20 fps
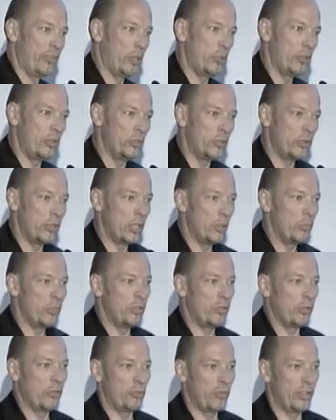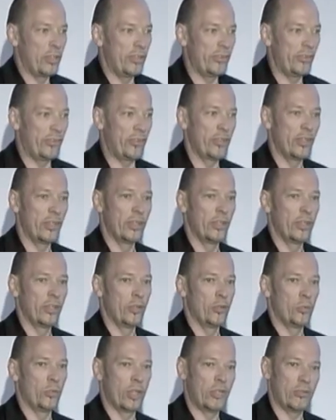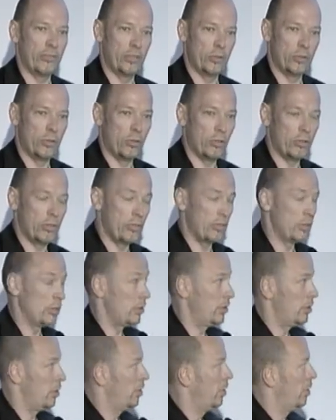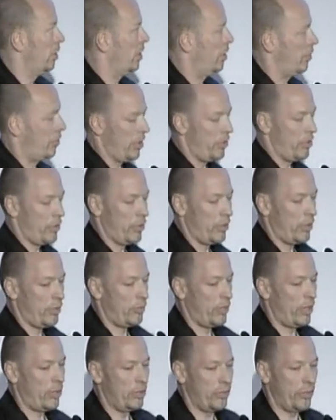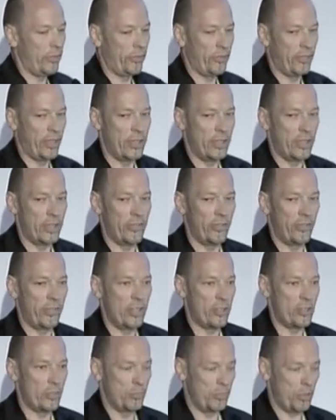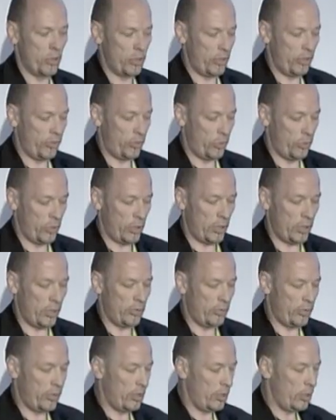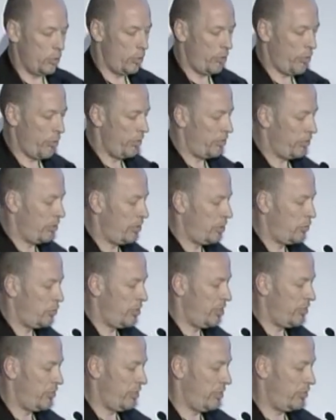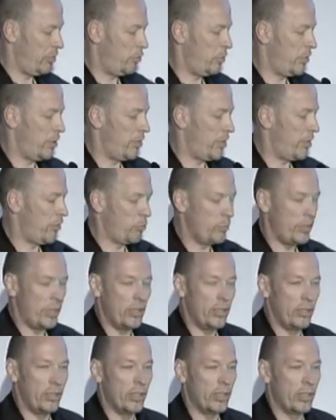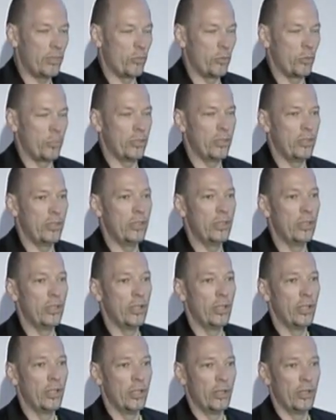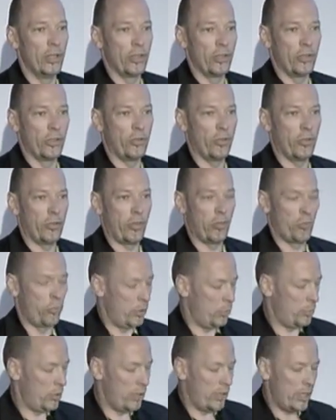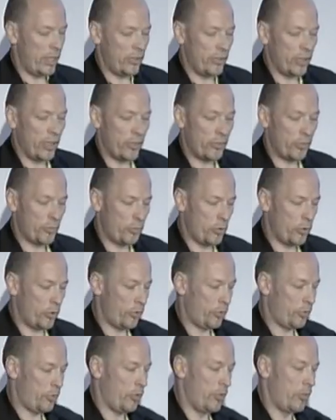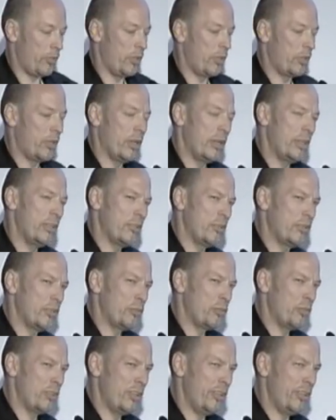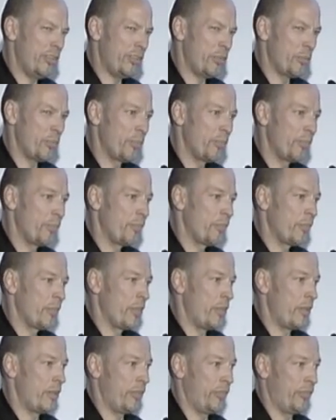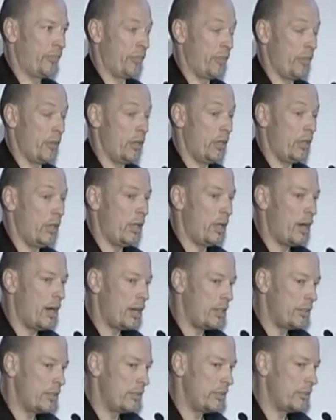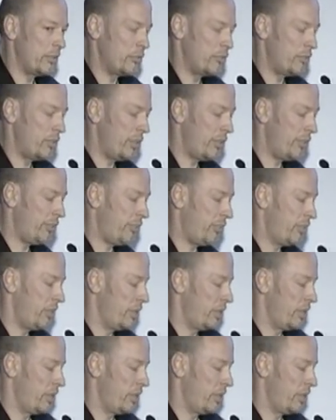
WDM interface, whatever you call it. And then there are various standardization bodies who are dealing with these interfaces, and that's mainly IEEE.3BA task force for the client interface. That is the LAN interface.